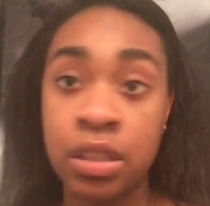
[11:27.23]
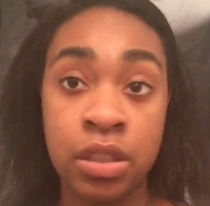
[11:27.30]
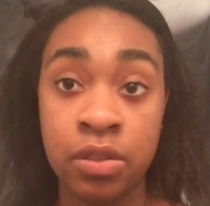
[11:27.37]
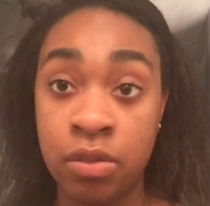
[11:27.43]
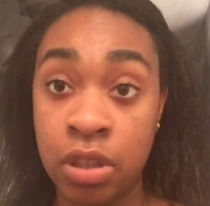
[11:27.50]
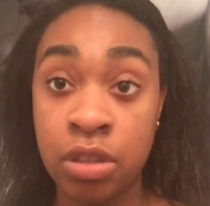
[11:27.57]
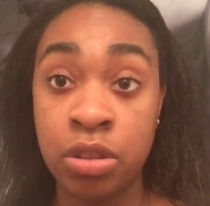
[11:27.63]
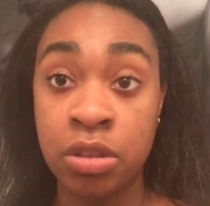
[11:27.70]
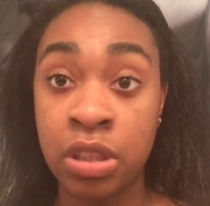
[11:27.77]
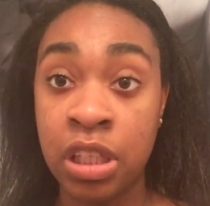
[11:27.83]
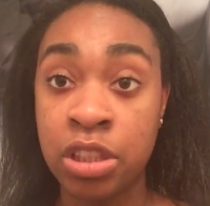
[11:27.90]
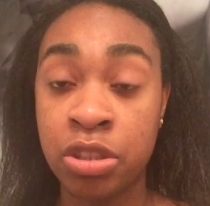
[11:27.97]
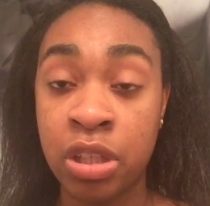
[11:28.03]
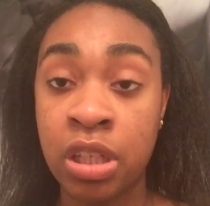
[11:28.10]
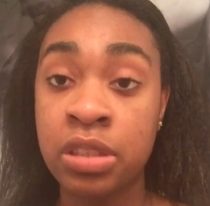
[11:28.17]
If you want to do the
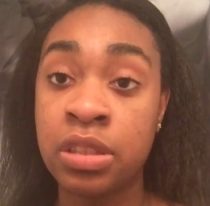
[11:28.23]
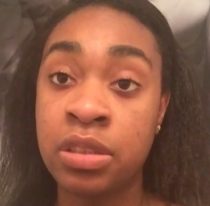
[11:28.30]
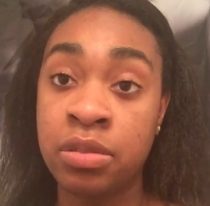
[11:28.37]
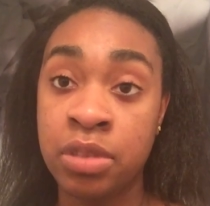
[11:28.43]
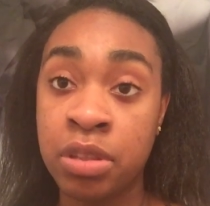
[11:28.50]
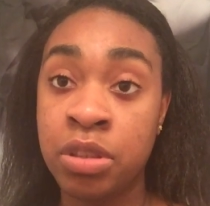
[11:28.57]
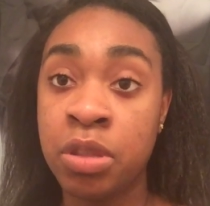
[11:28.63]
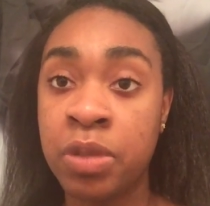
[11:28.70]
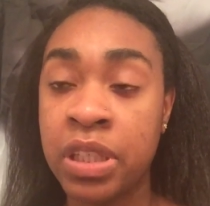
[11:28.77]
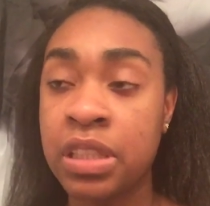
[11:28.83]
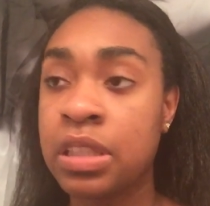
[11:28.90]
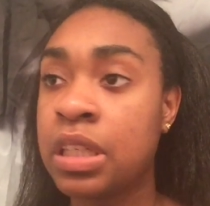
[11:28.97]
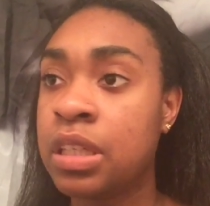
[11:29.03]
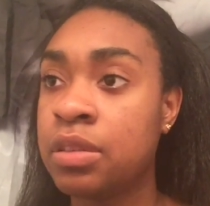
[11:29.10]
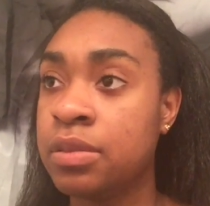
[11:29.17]
electrolysis, you do
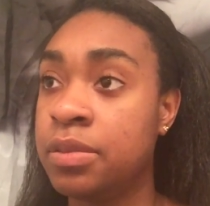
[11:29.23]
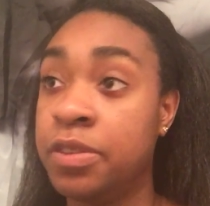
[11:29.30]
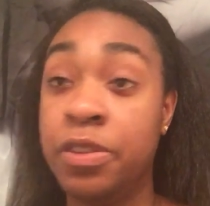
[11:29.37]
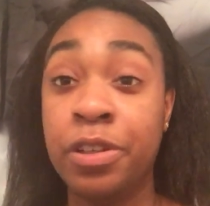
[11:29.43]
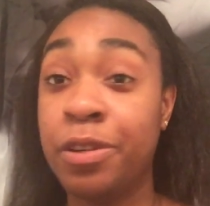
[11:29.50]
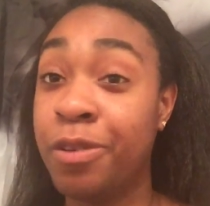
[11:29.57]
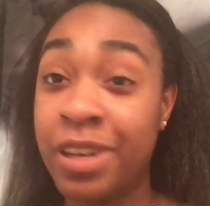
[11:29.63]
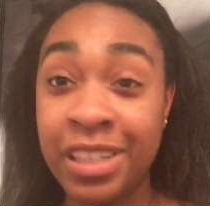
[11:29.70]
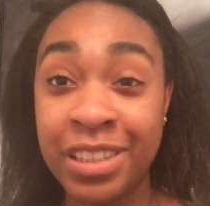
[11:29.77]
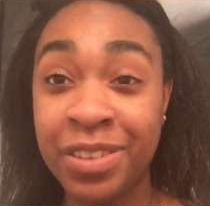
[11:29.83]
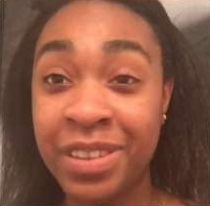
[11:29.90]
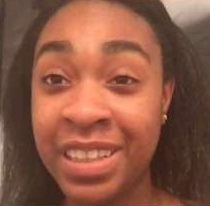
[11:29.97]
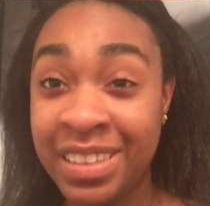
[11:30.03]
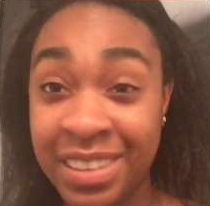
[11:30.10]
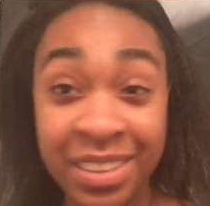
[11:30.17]
it. If you don't want to
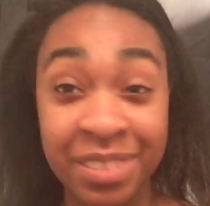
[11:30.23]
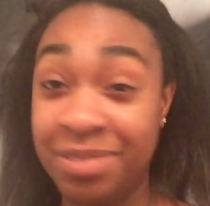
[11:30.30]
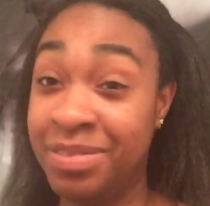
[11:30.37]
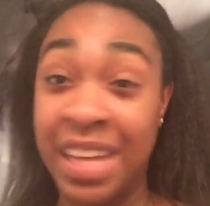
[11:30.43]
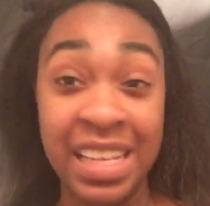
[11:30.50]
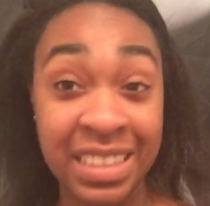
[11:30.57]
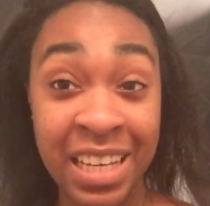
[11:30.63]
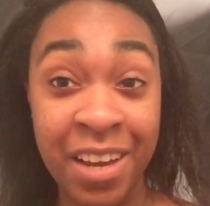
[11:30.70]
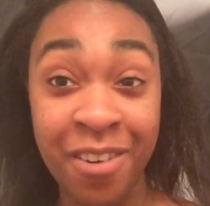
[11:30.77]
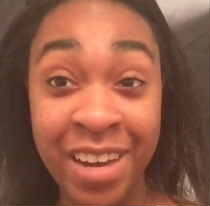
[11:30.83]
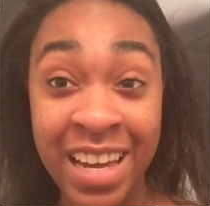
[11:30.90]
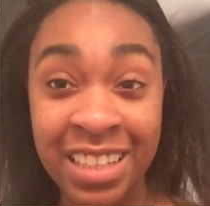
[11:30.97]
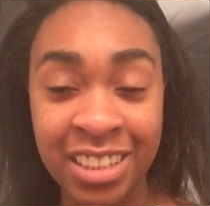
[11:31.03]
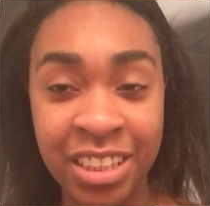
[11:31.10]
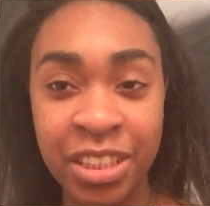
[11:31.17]
do either, that's
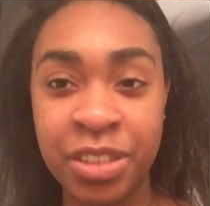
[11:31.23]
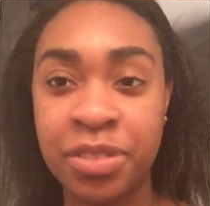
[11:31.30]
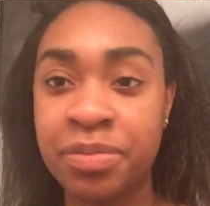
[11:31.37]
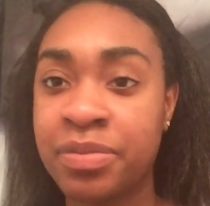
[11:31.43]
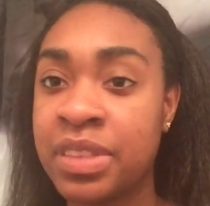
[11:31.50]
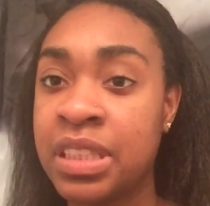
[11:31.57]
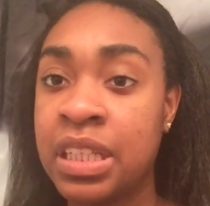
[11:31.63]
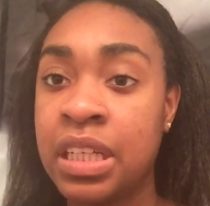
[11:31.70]
a-okay too.